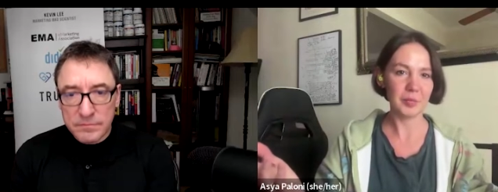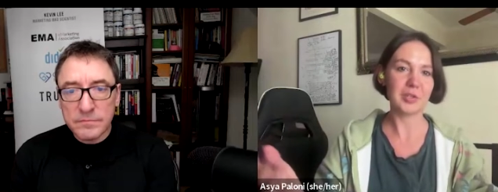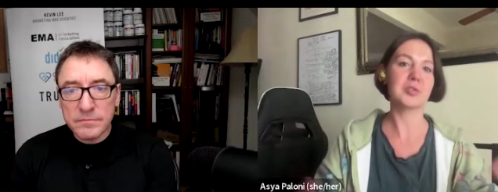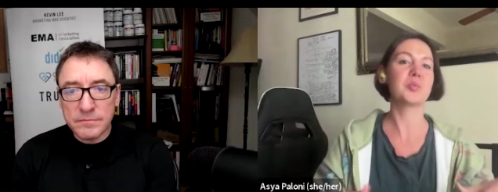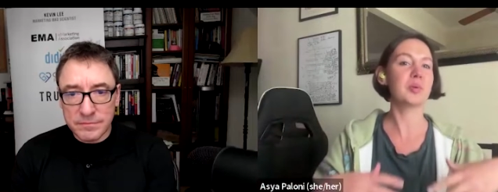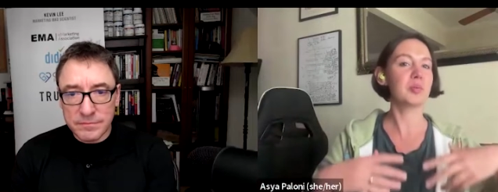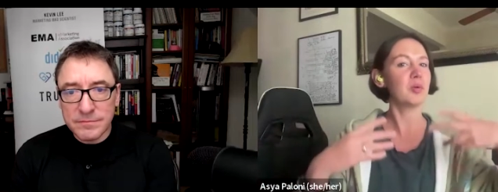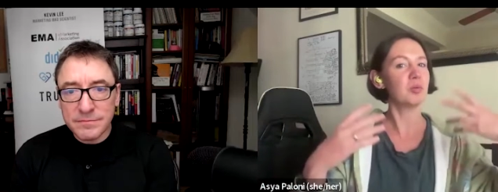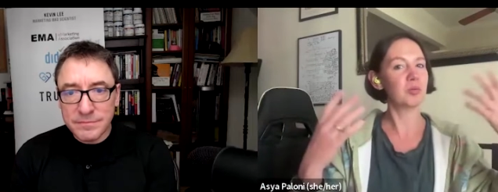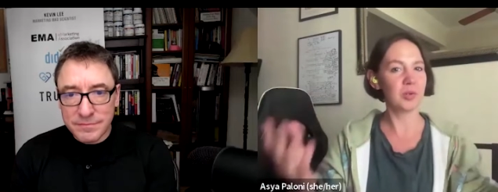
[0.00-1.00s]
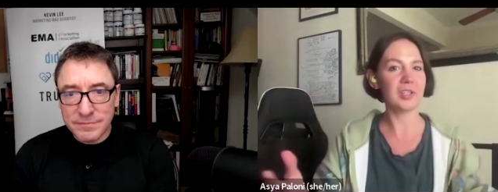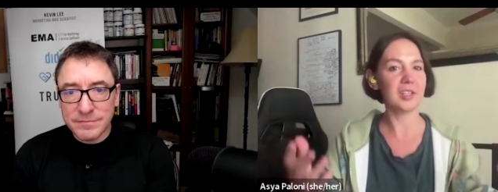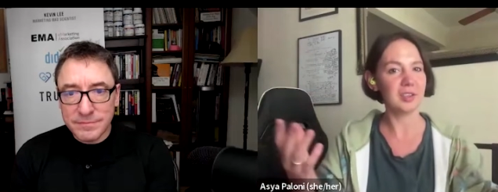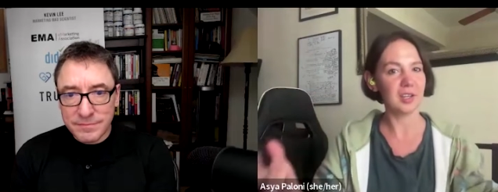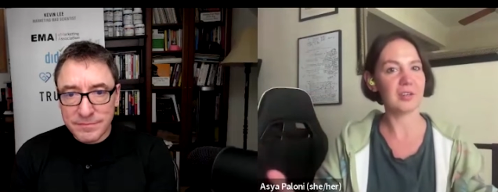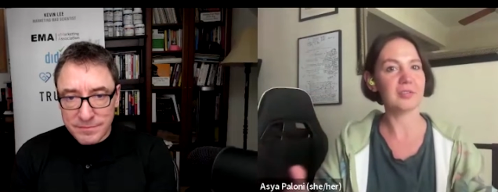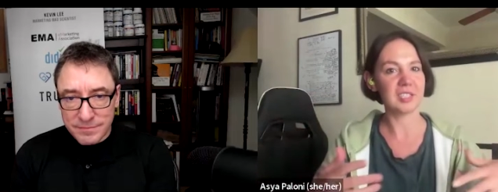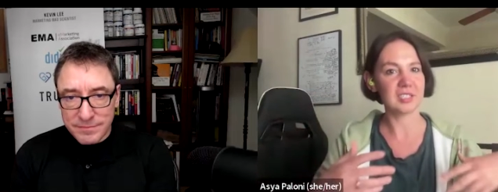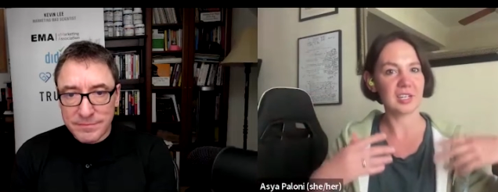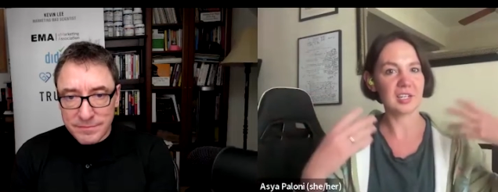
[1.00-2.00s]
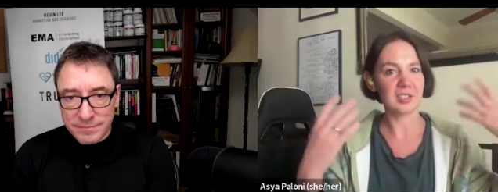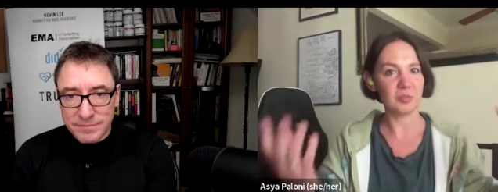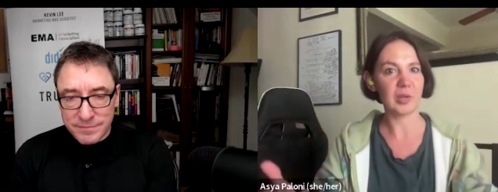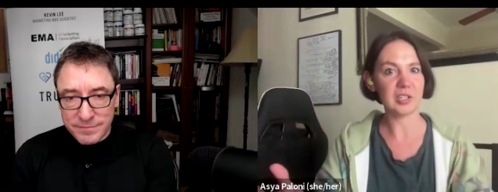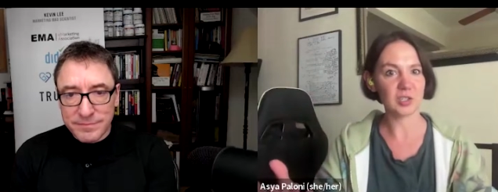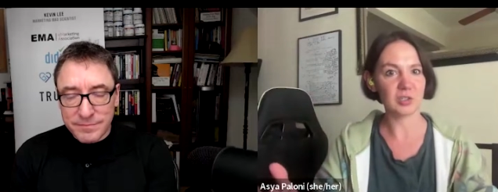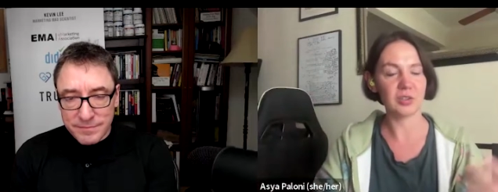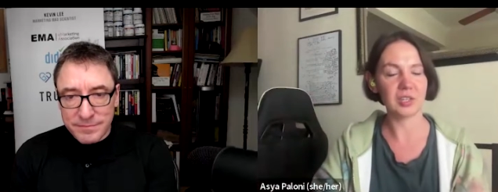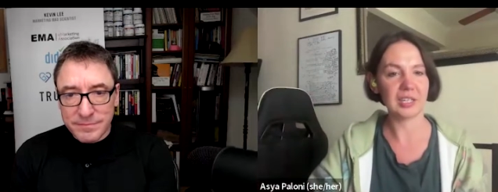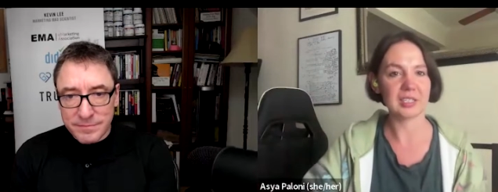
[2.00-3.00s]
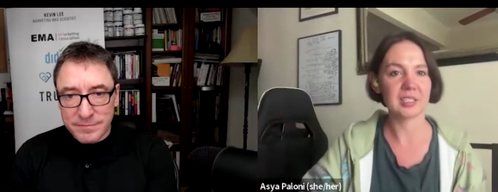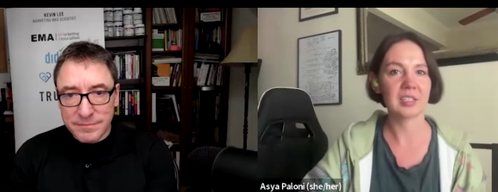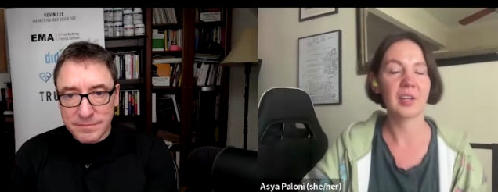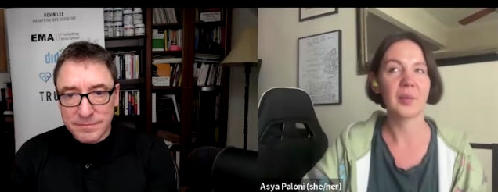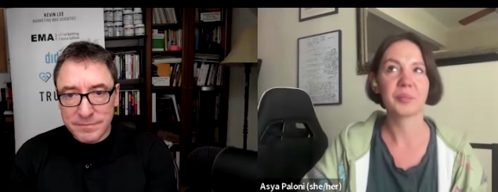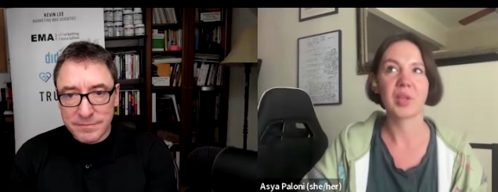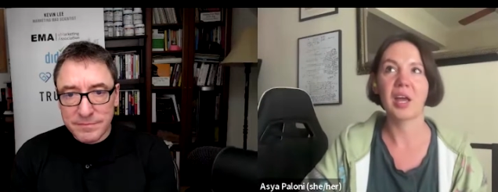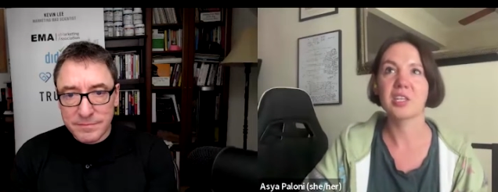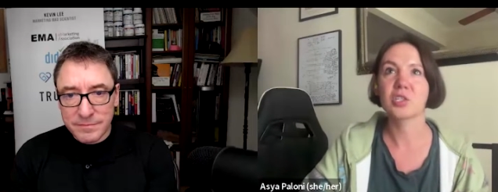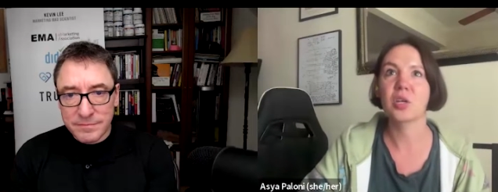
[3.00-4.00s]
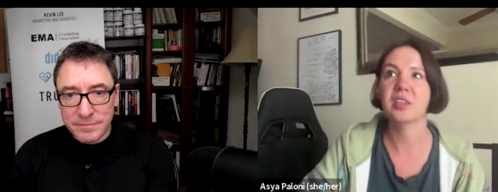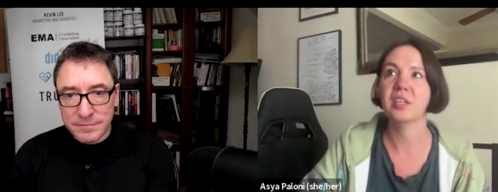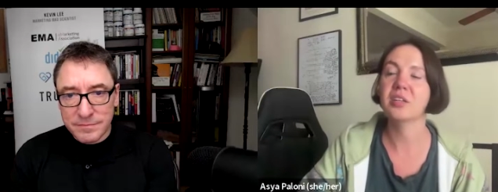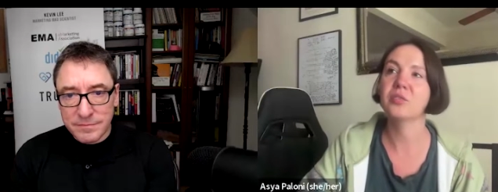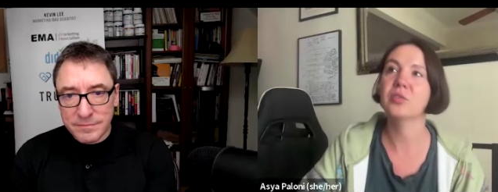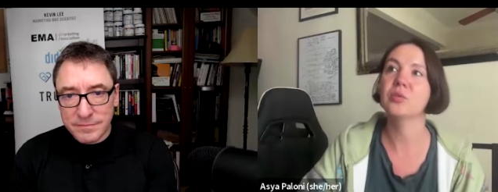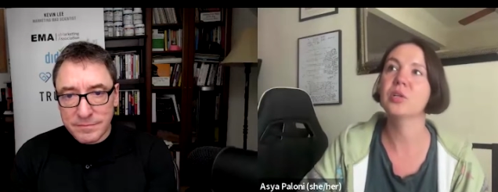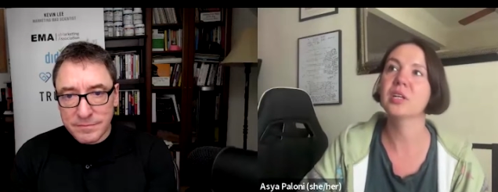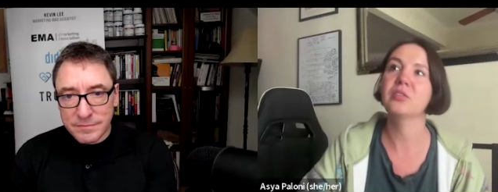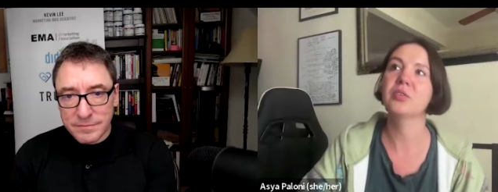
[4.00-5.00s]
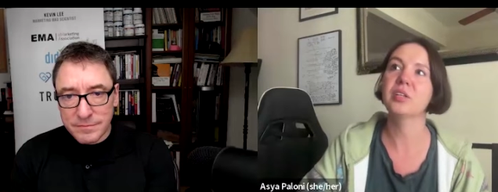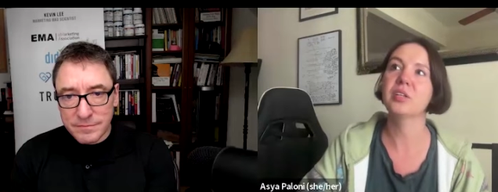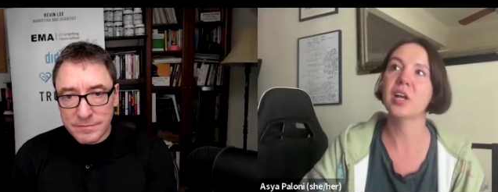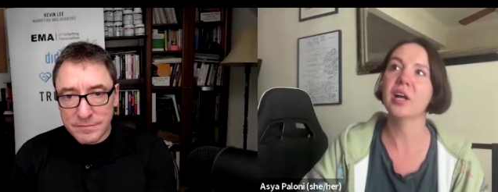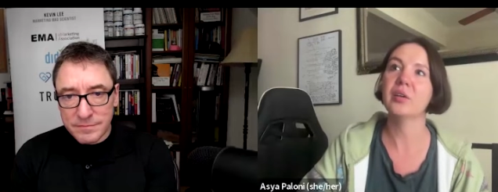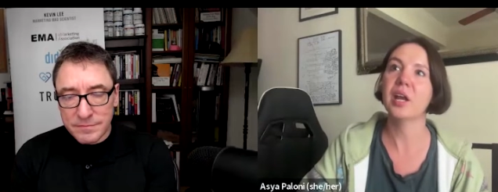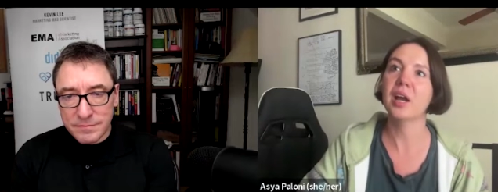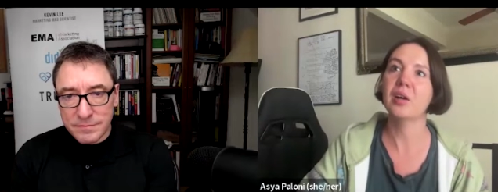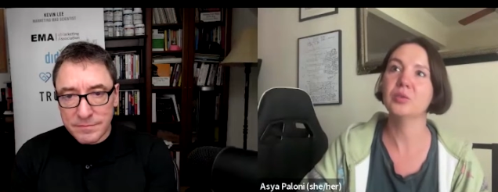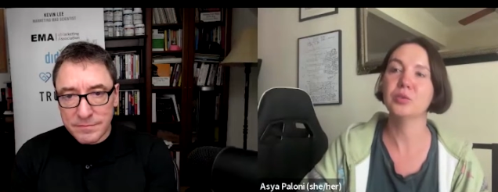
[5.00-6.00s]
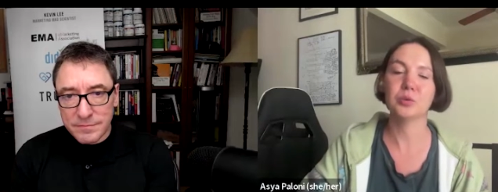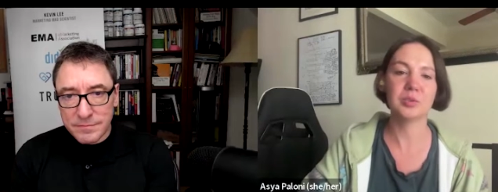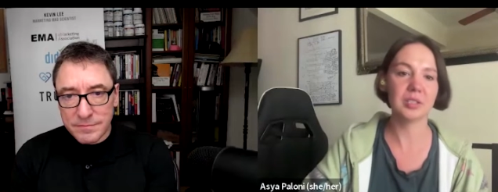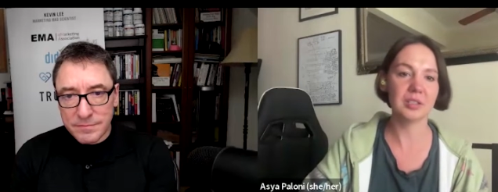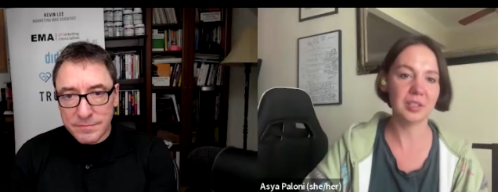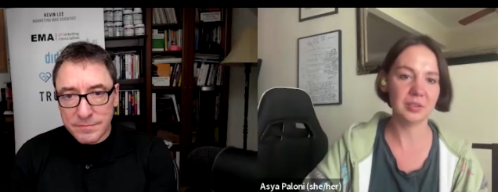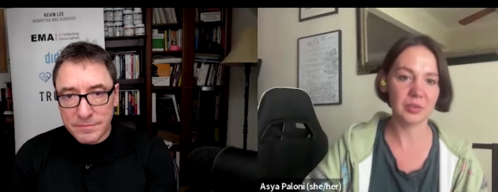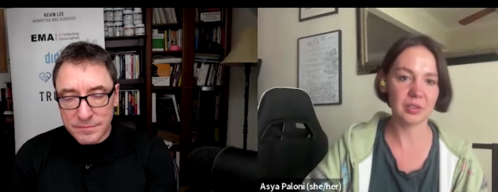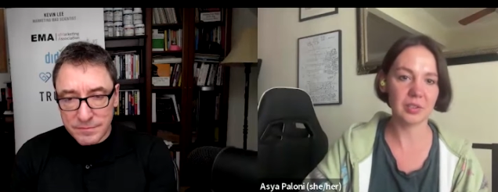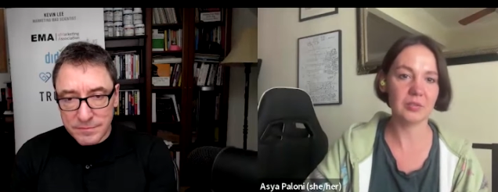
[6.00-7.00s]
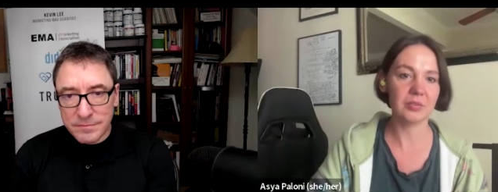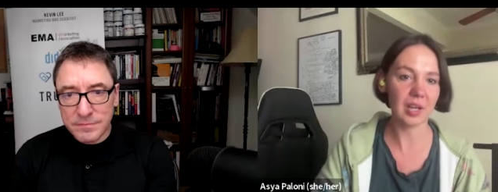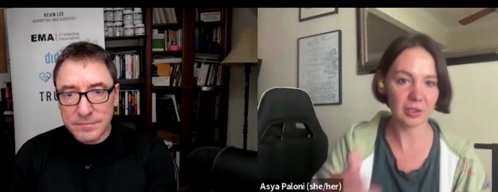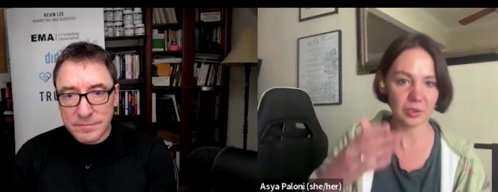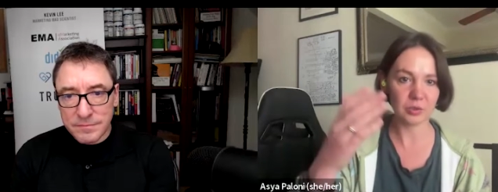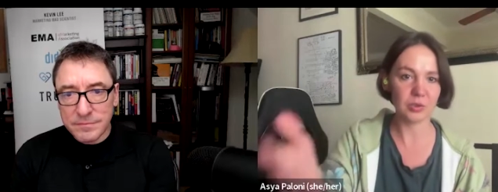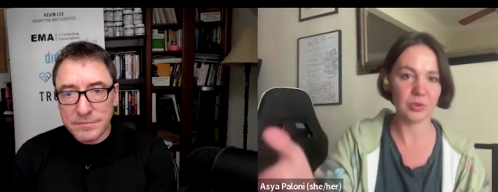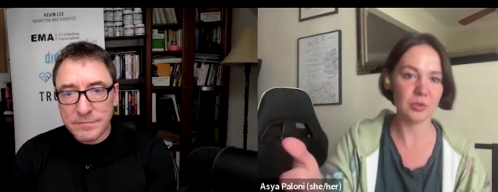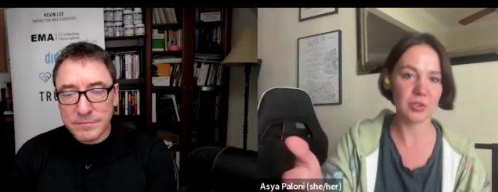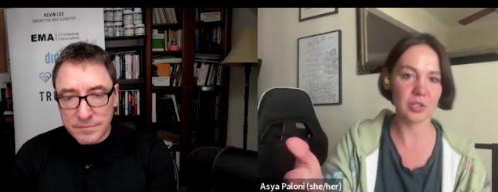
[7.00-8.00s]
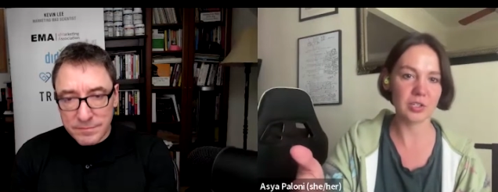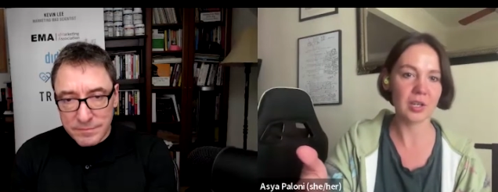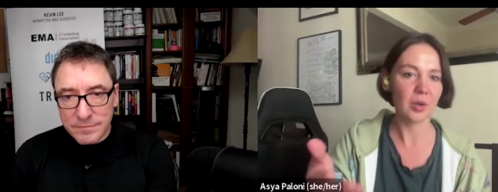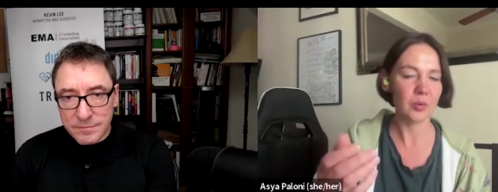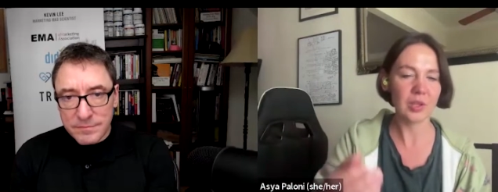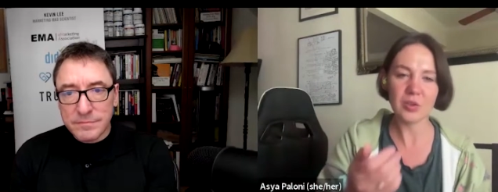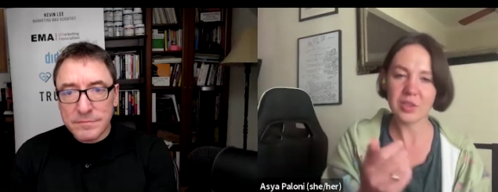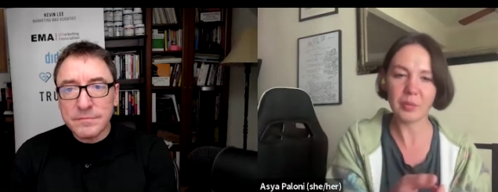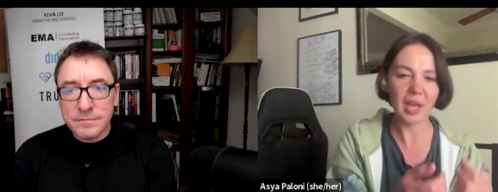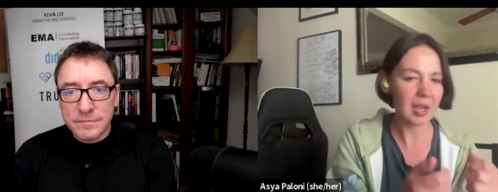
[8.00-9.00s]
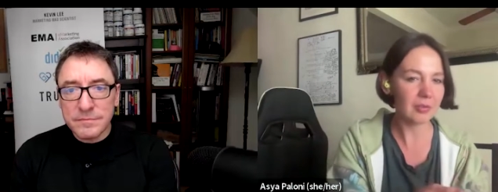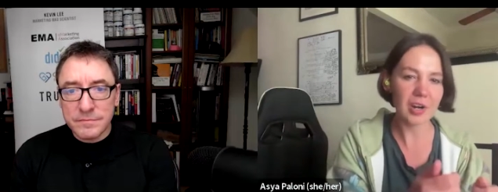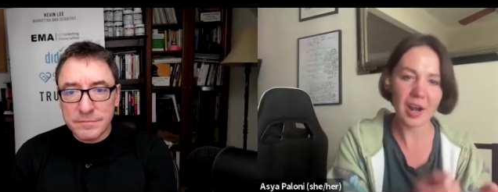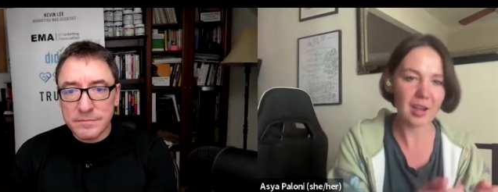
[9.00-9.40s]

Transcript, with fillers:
Speaker 1: because mm-hmm. people really love these kinds of magical things. Uh, so I think if you can figure out how to deliver value to users without them ever